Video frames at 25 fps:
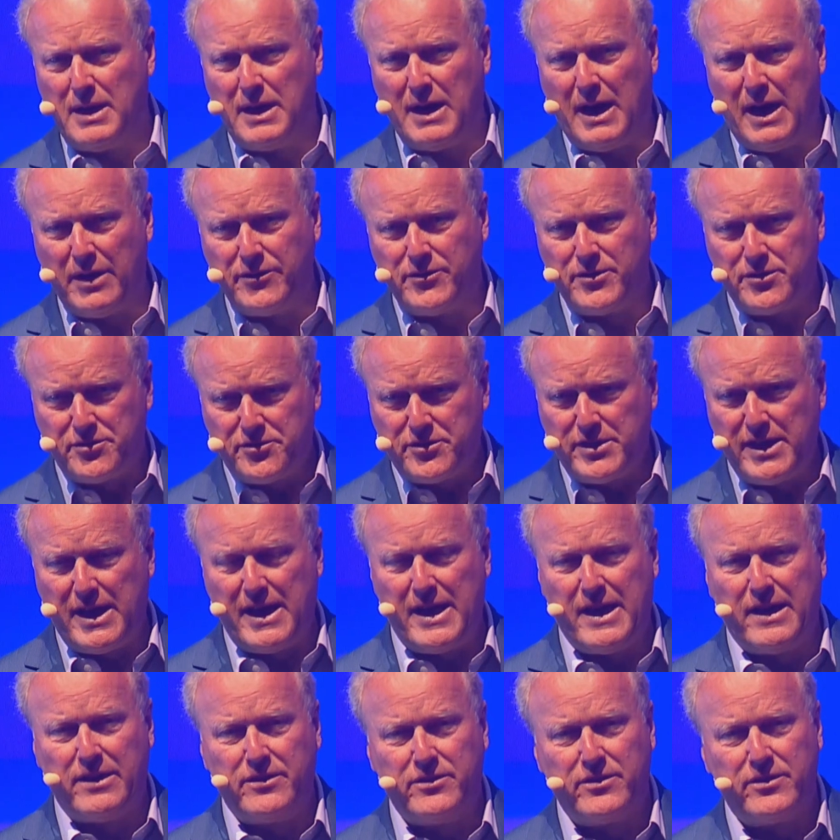
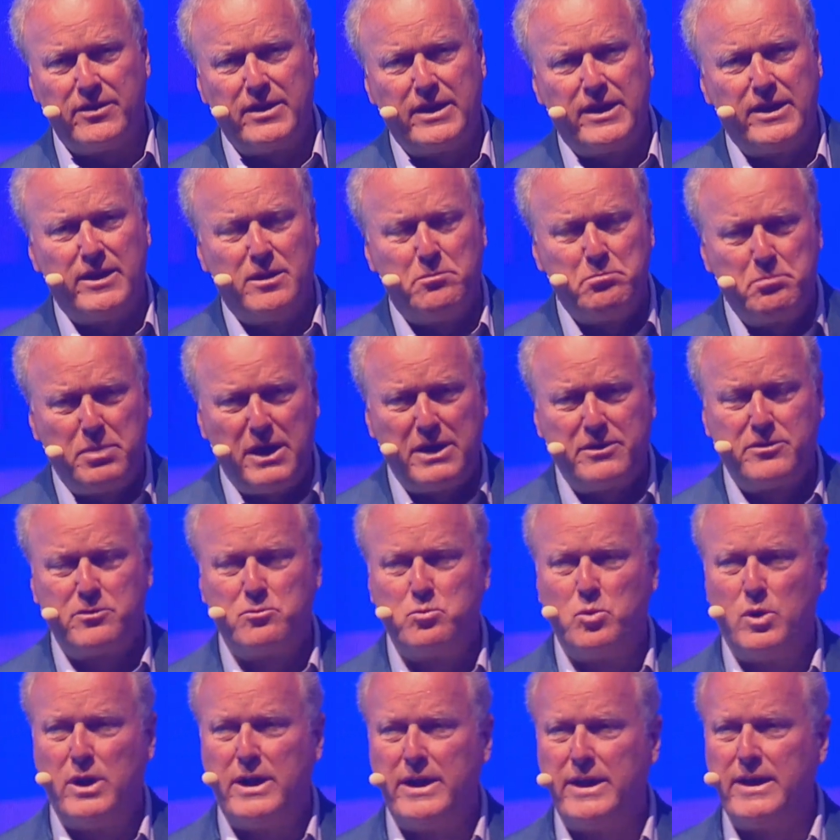understand in a better
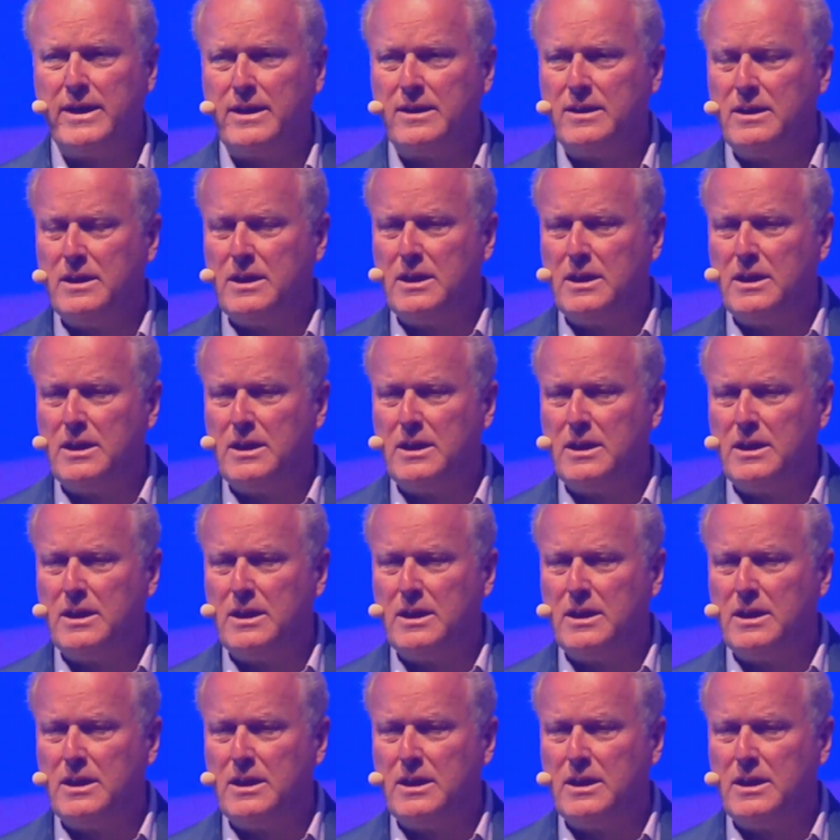way